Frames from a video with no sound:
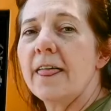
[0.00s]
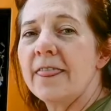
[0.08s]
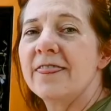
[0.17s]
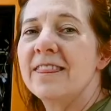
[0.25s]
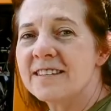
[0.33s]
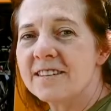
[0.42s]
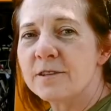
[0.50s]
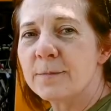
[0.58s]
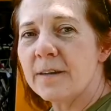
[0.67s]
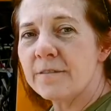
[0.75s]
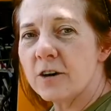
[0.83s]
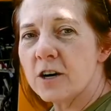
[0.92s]
This is
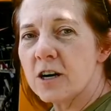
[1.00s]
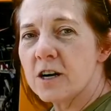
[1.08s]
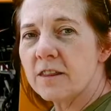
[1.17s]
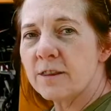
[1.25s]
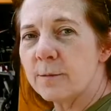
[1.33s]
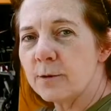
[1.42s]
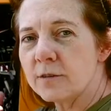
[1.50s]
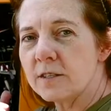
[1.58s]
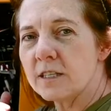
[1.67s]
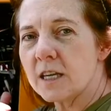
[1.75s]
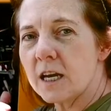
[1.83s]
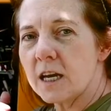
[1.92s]
by far the
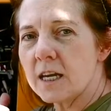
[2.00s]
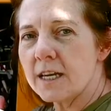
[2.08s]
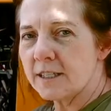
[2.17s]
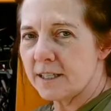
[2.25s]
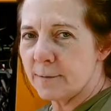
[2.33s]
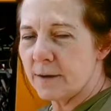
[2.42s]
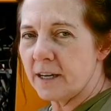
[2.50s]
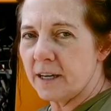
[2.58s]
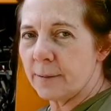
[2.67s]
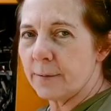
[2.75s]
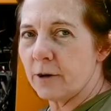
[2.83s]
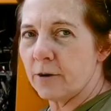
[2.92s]
most
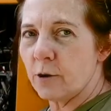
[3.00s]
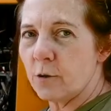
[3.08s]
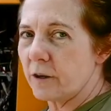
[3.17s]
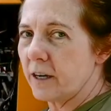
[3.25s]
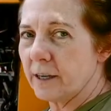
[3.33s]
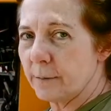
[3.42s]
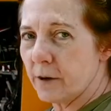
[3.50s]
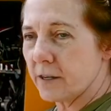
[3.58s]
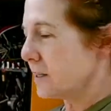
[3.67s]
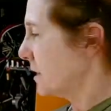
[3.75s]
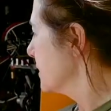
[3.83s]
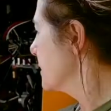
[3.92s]
intimidating part of the whole gutting
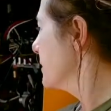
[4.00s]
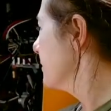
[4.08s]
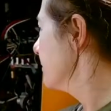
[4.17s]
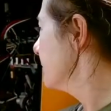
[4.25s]
process.